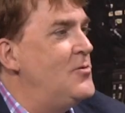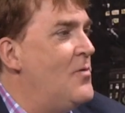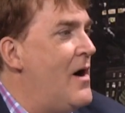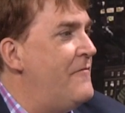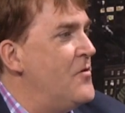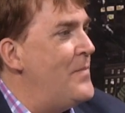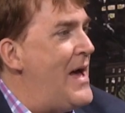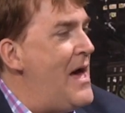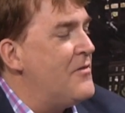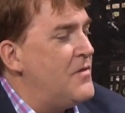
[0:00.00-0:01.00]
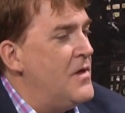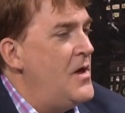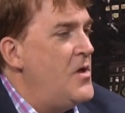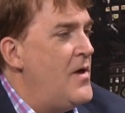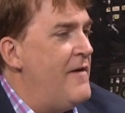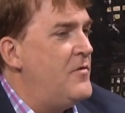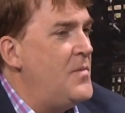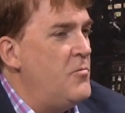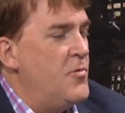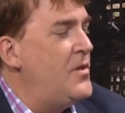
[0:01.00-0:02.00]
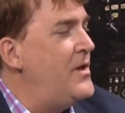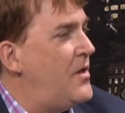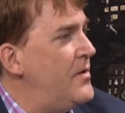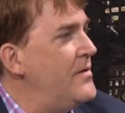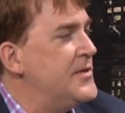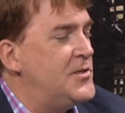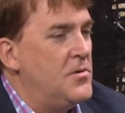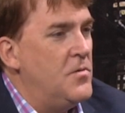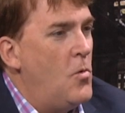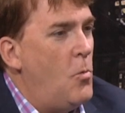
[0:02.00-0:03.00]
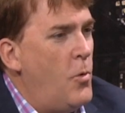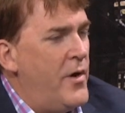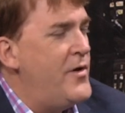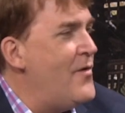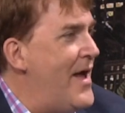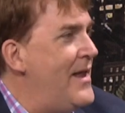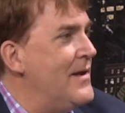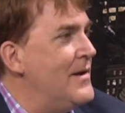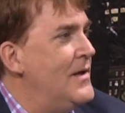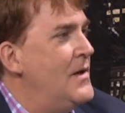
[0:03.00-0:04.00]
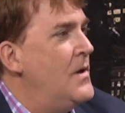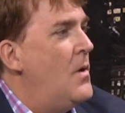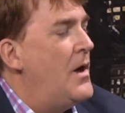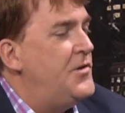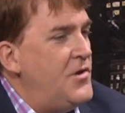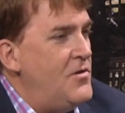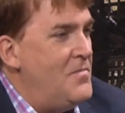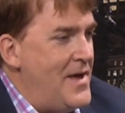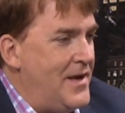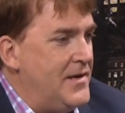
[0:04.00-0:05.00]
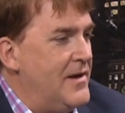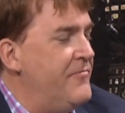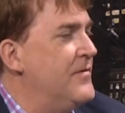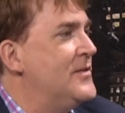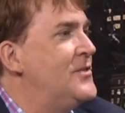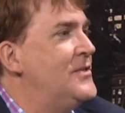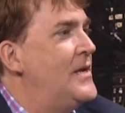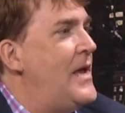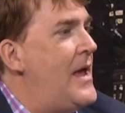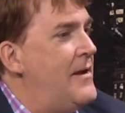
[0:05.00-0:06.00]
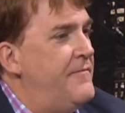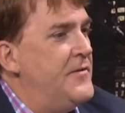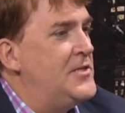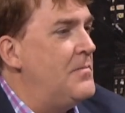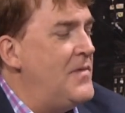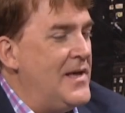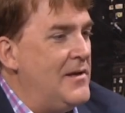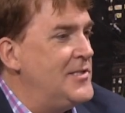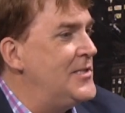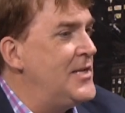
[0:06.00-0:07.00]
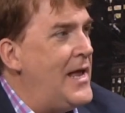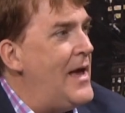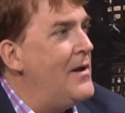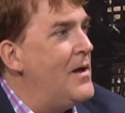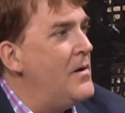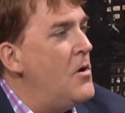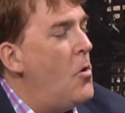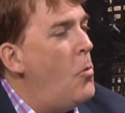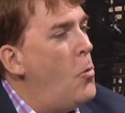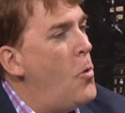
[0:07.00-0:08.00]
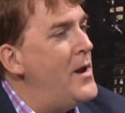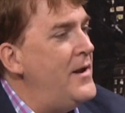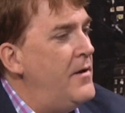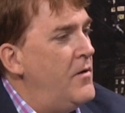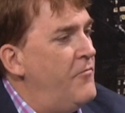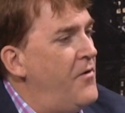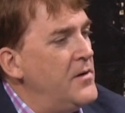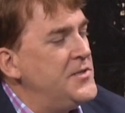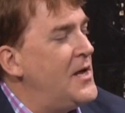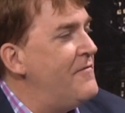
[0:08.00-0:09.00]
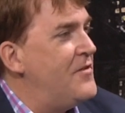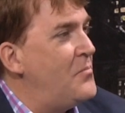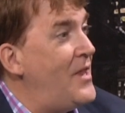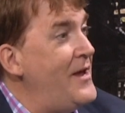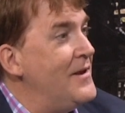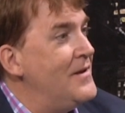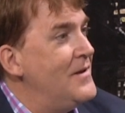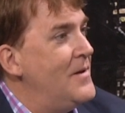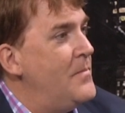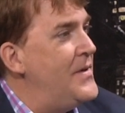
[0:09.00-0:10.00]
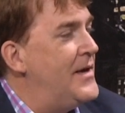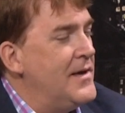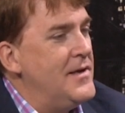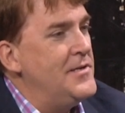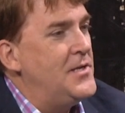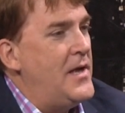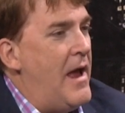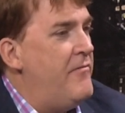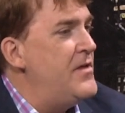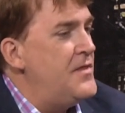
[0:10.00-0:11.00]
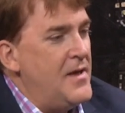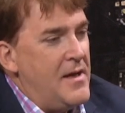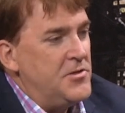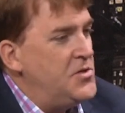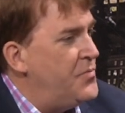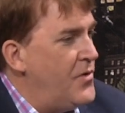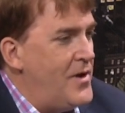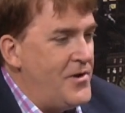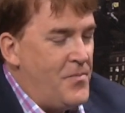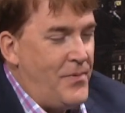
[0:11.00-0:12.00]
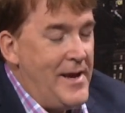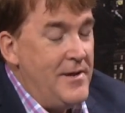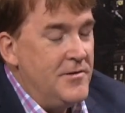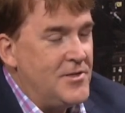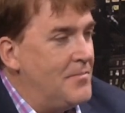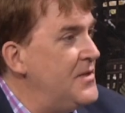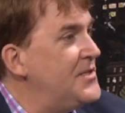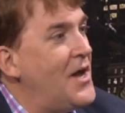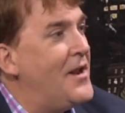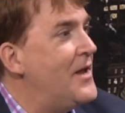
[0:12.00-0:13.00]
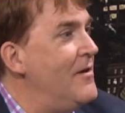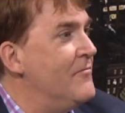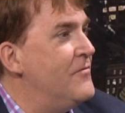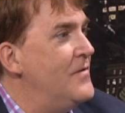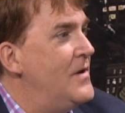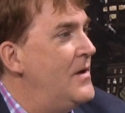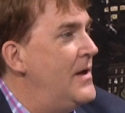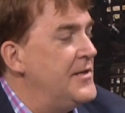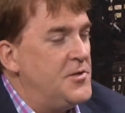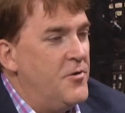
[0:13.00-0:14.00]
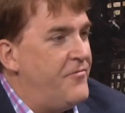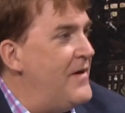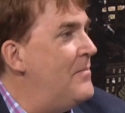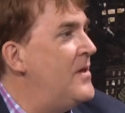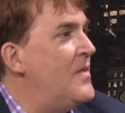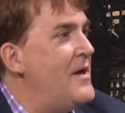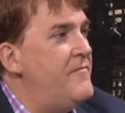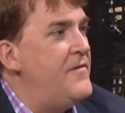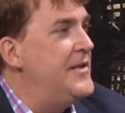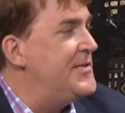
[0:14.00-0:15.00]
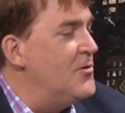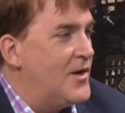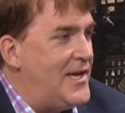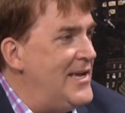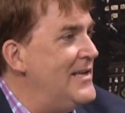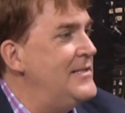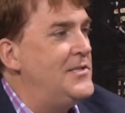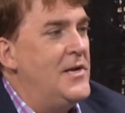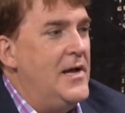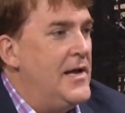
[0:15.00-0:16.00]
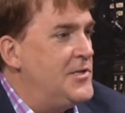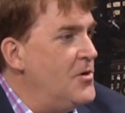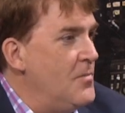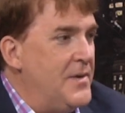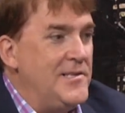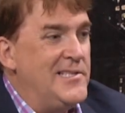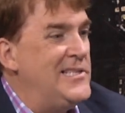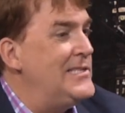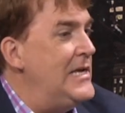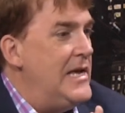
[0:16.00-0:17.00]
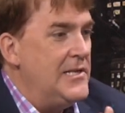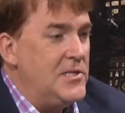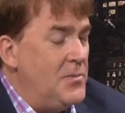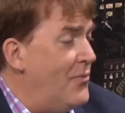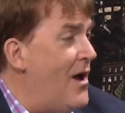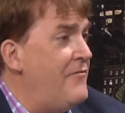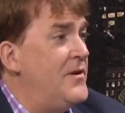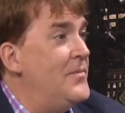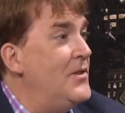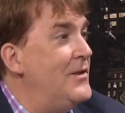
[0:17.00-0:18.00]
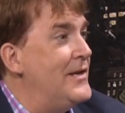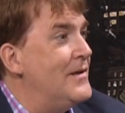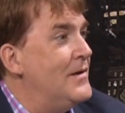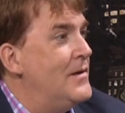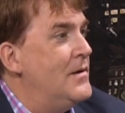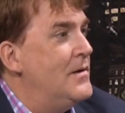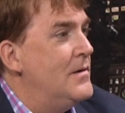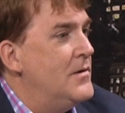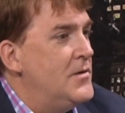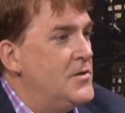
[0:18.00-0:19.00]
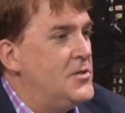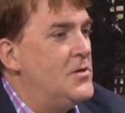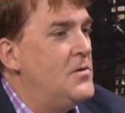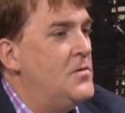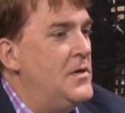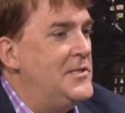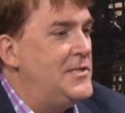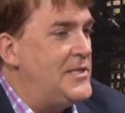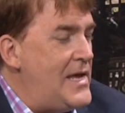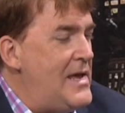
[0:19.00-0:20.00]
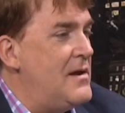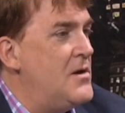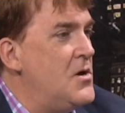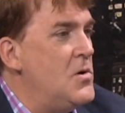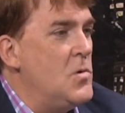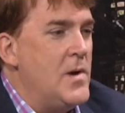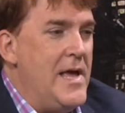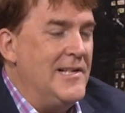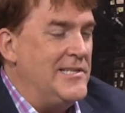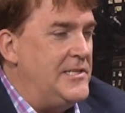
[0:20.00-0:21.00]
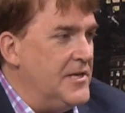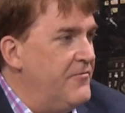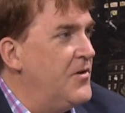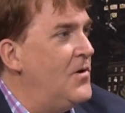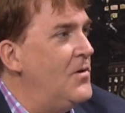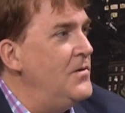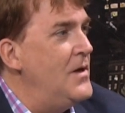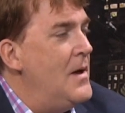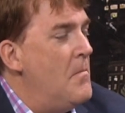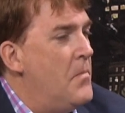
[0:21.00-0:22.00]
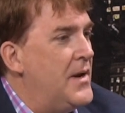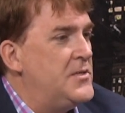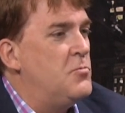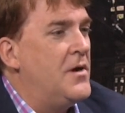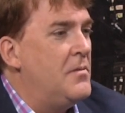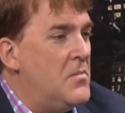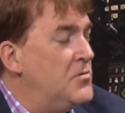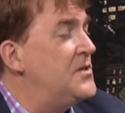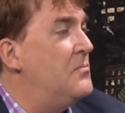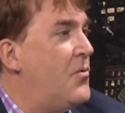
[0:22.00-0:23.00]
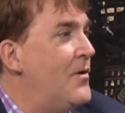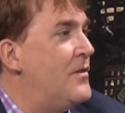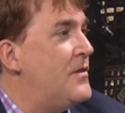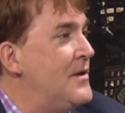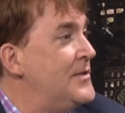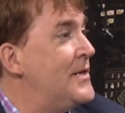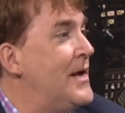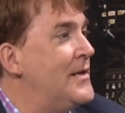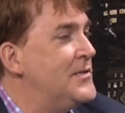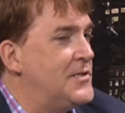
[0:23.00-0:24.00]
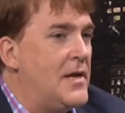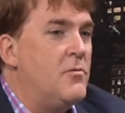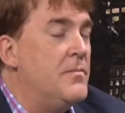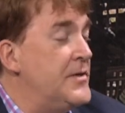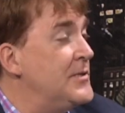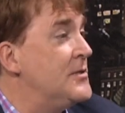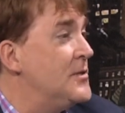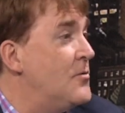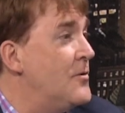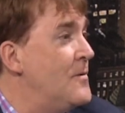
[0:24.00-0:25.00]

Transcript: you off your path. You have to be really clear as to where you're headed. Do you make a difference? And if it's something else that's an add-on, what falls off the plate? Because everything else you put on your plate, something's got to give. Is it your family life? Is it your kids? Is it your business? Is it the profitability? So saying no is difficult, but it's one of the most important things that I can say to a business owner.